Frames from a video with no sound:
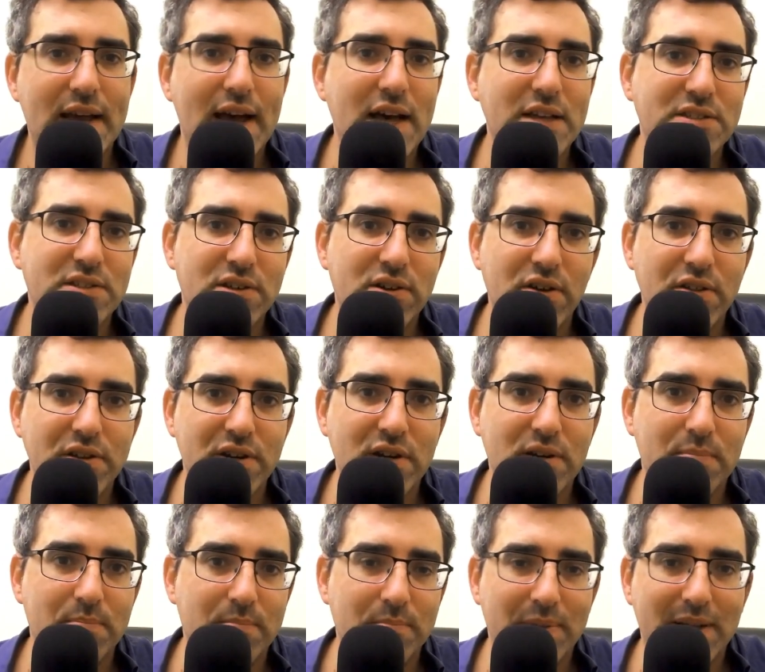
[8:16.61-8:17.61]
as in
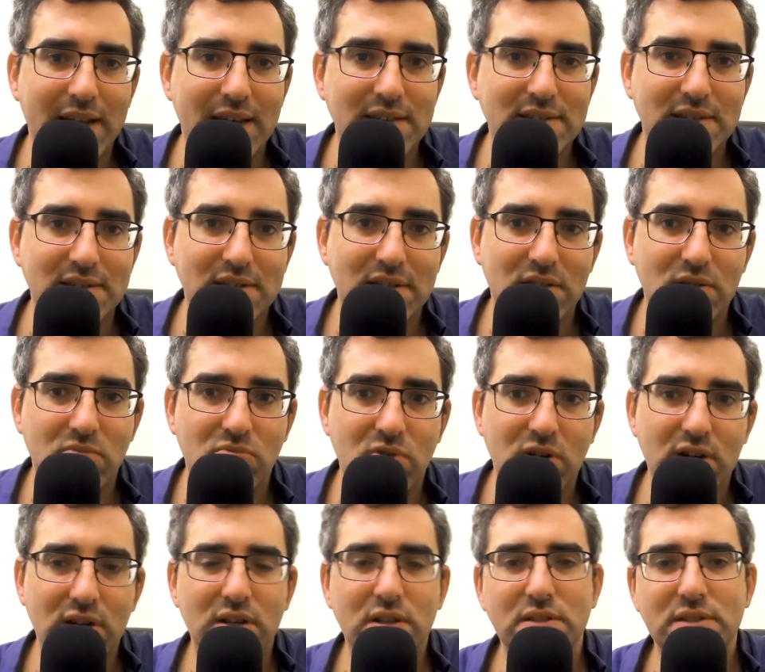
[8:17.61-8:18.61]
other places in the
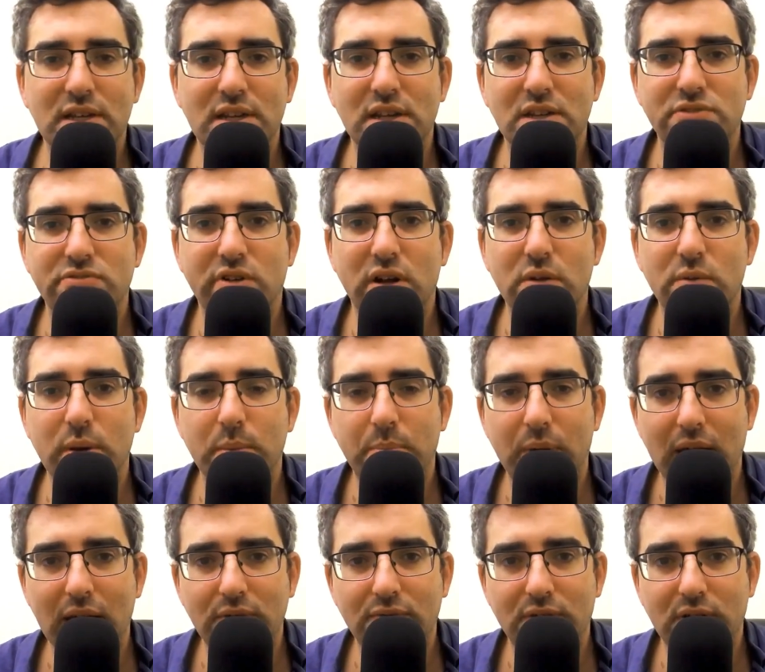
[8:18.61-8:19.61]
world, in Israel we
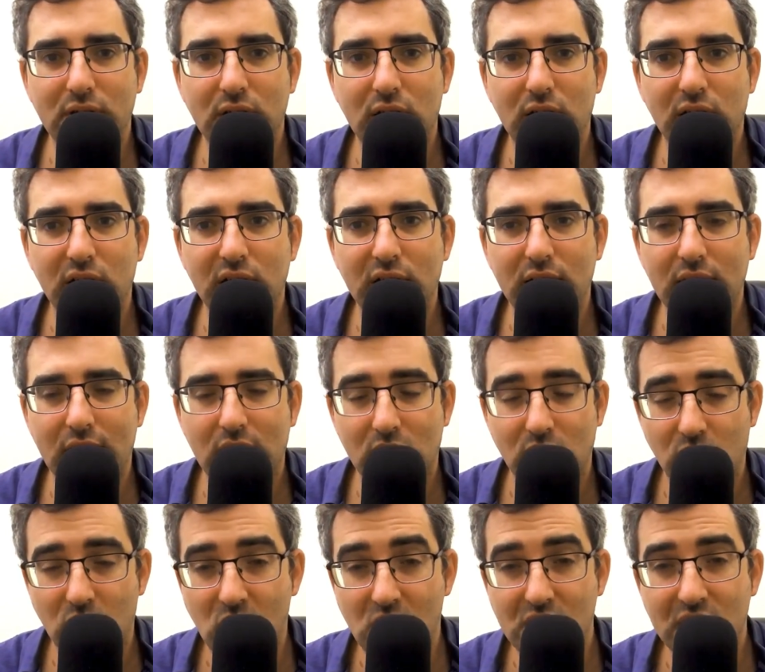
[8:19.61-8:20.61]
pay for our
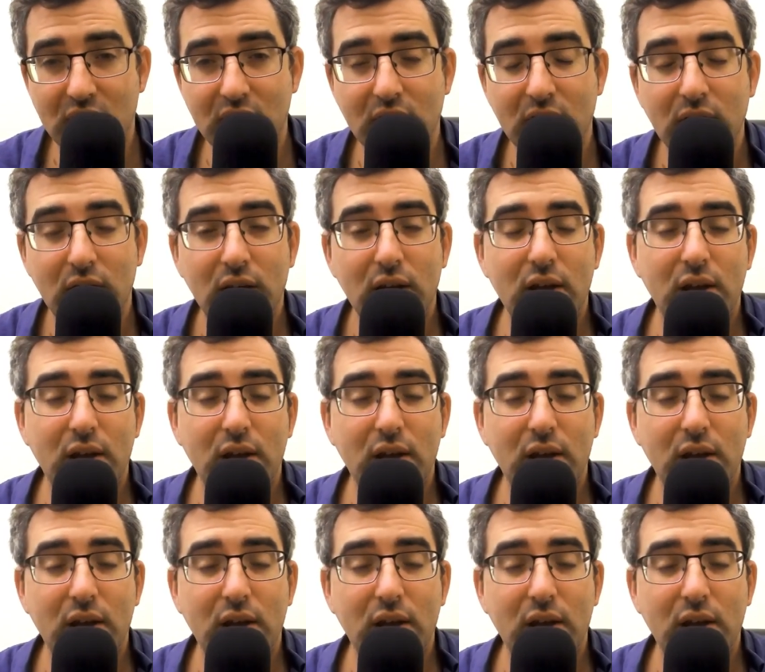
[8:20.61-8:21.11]
water